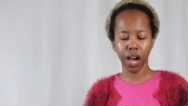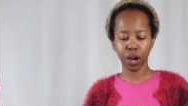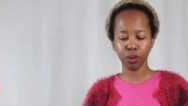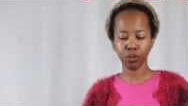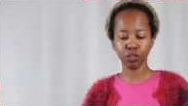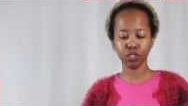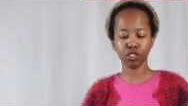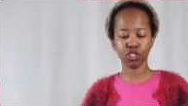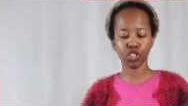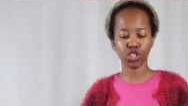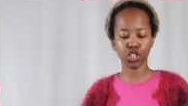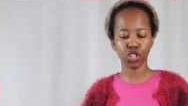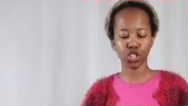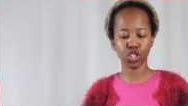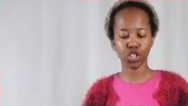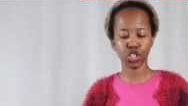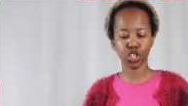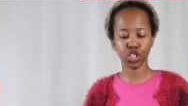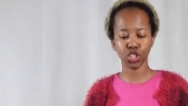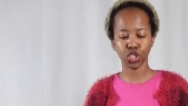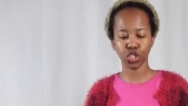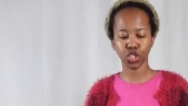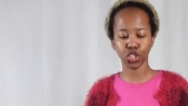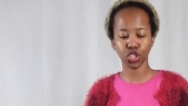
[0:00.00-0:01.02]
I was
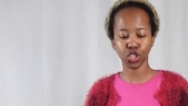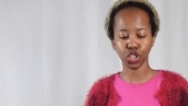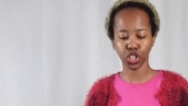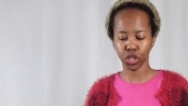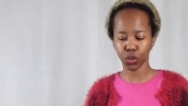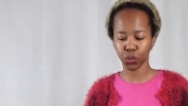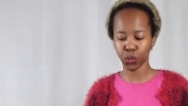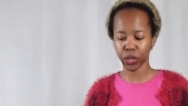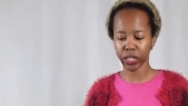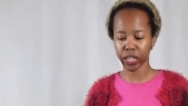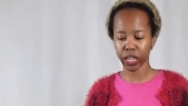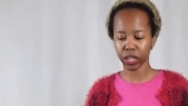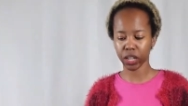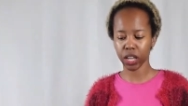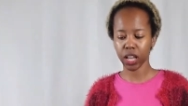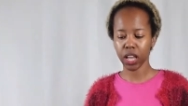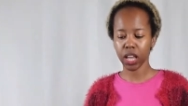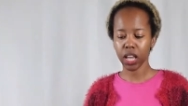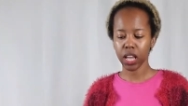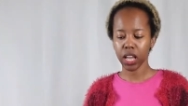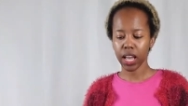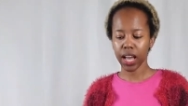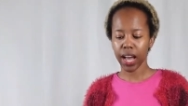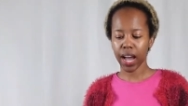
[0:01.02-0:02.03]
shook when I
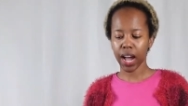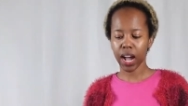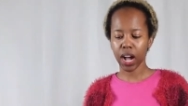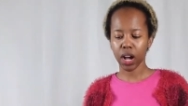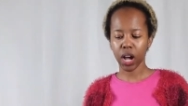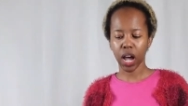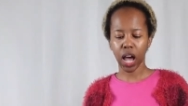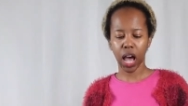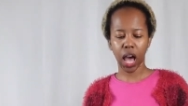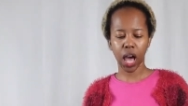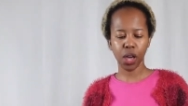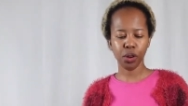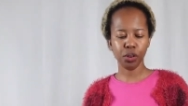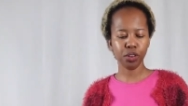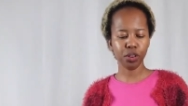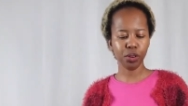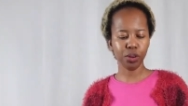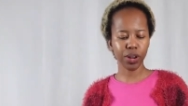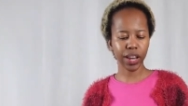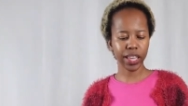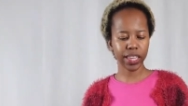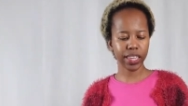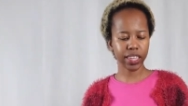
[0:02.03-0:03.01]
I don't know,